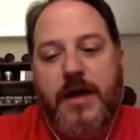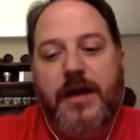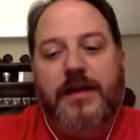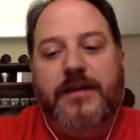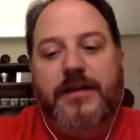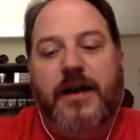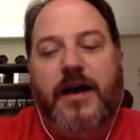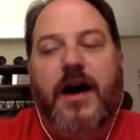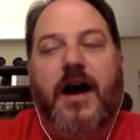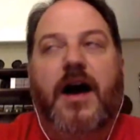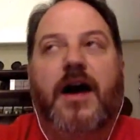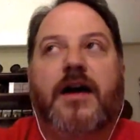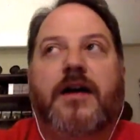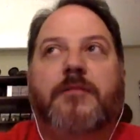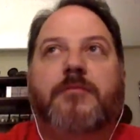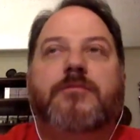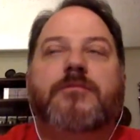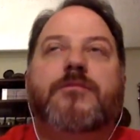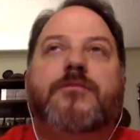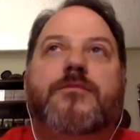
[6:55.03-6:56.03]
Yeah,
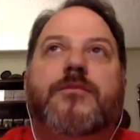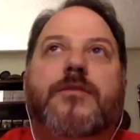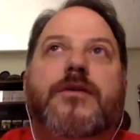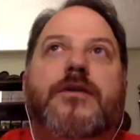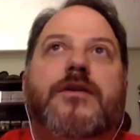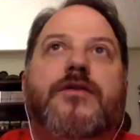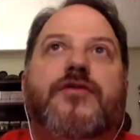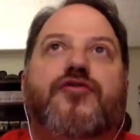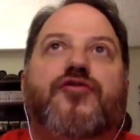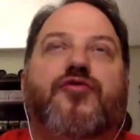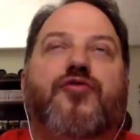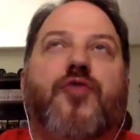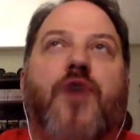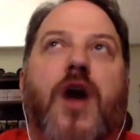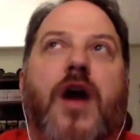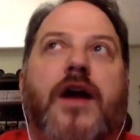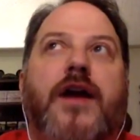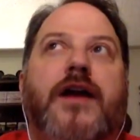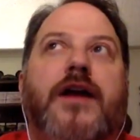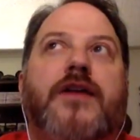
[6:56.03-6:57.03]
I'm
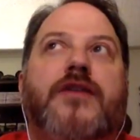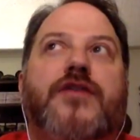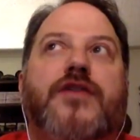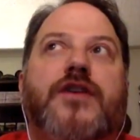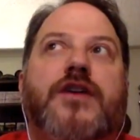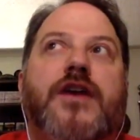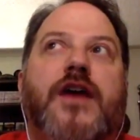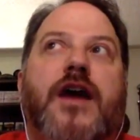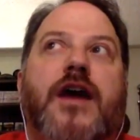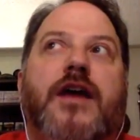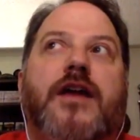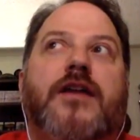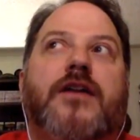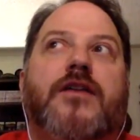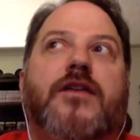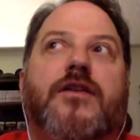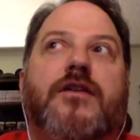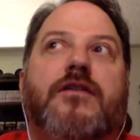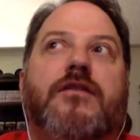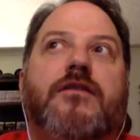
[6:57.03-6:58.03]
trying to
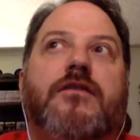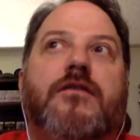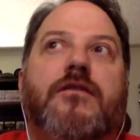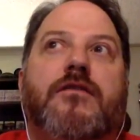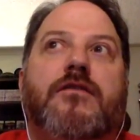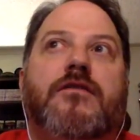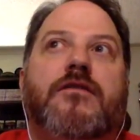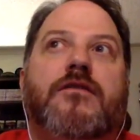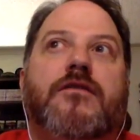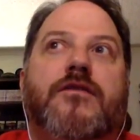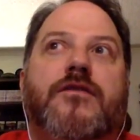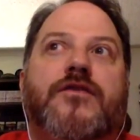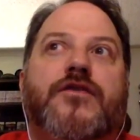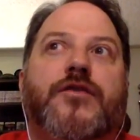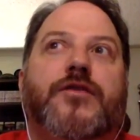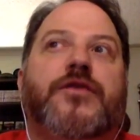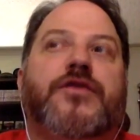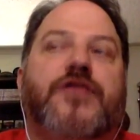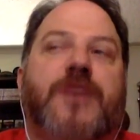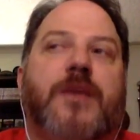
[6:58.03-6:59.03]

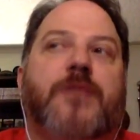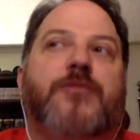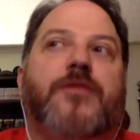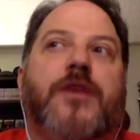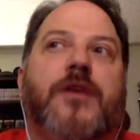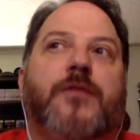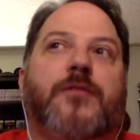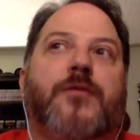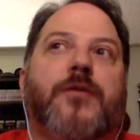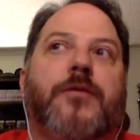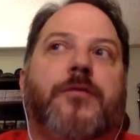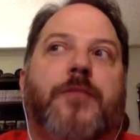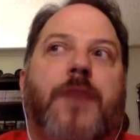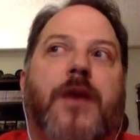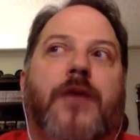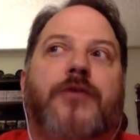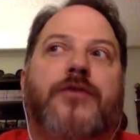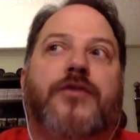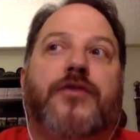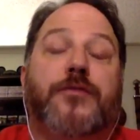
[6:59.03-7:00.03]
do the same thing with
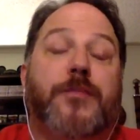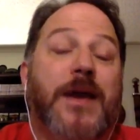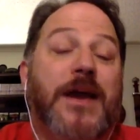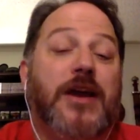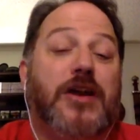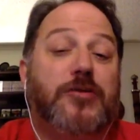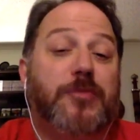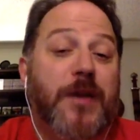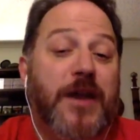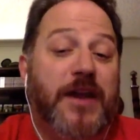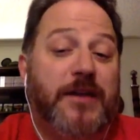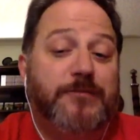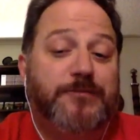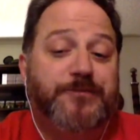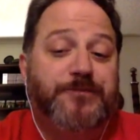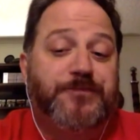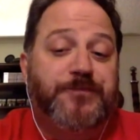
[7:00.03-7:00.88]
Pirates of the Spanish Main.